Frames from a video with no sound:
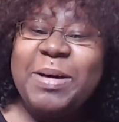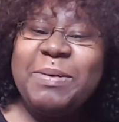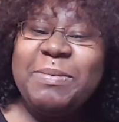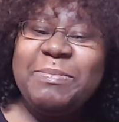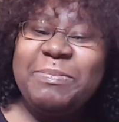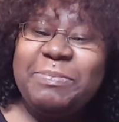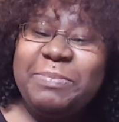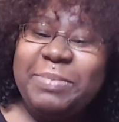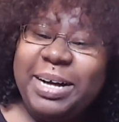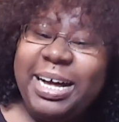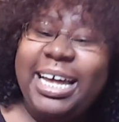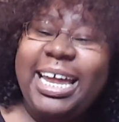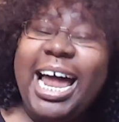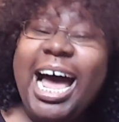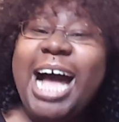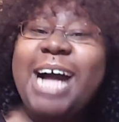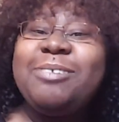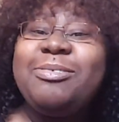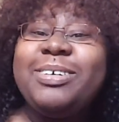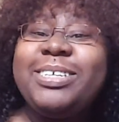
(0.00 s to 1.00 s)
but
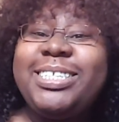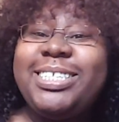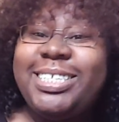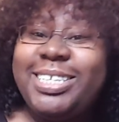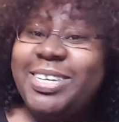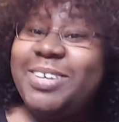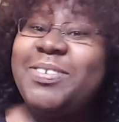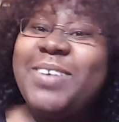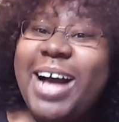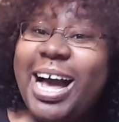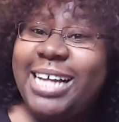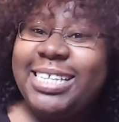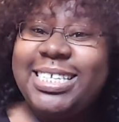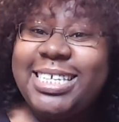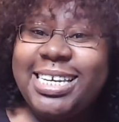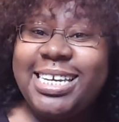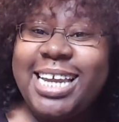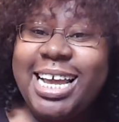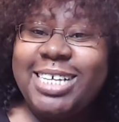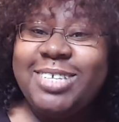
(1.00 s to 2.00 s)
I will see you guys
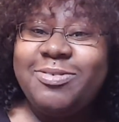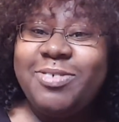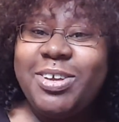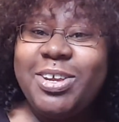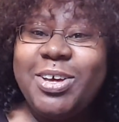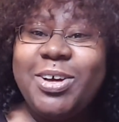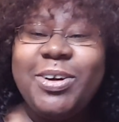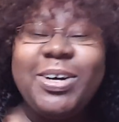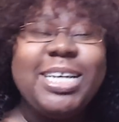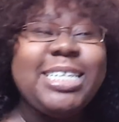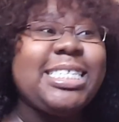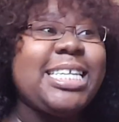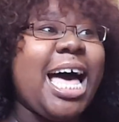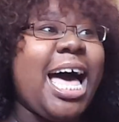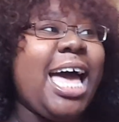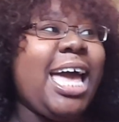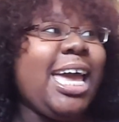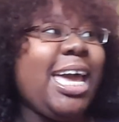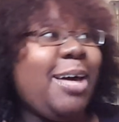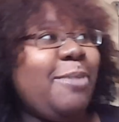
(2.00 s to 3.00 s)
in the next video because
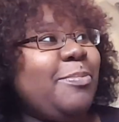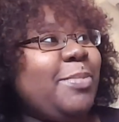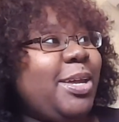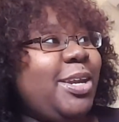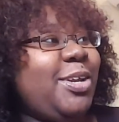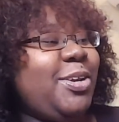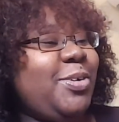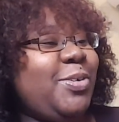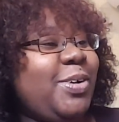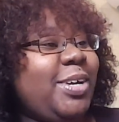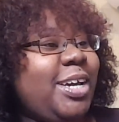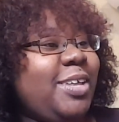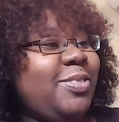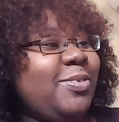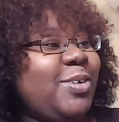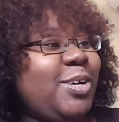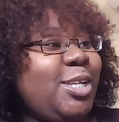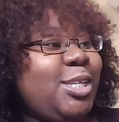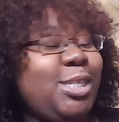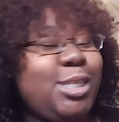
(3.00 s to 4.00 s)
I am going to do another
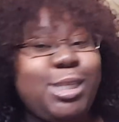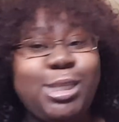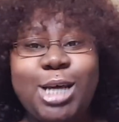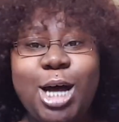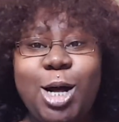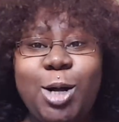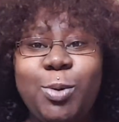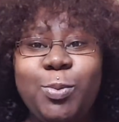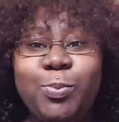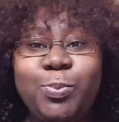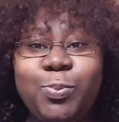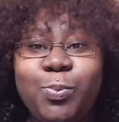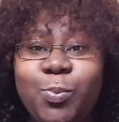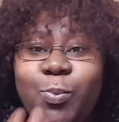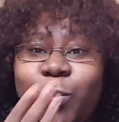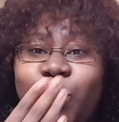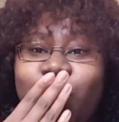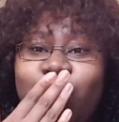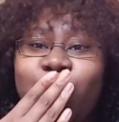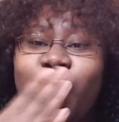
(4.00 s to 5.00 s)
one. So,
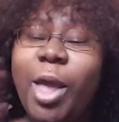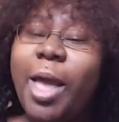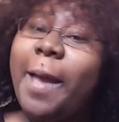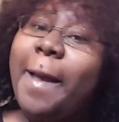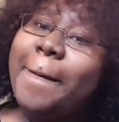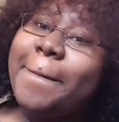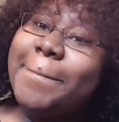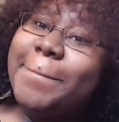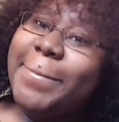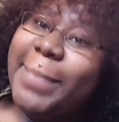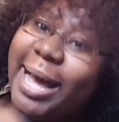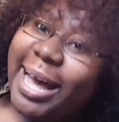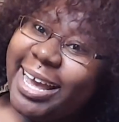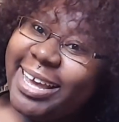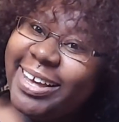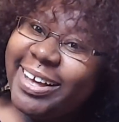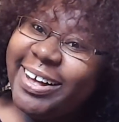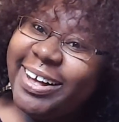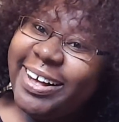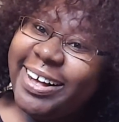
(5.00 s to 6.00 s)
bye
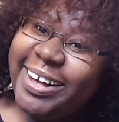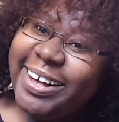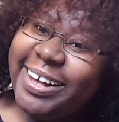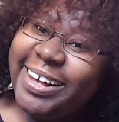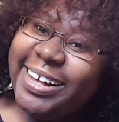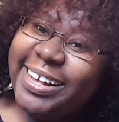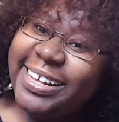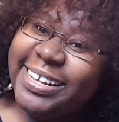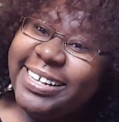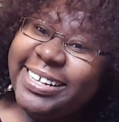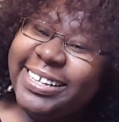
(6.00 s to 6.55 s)
y'all.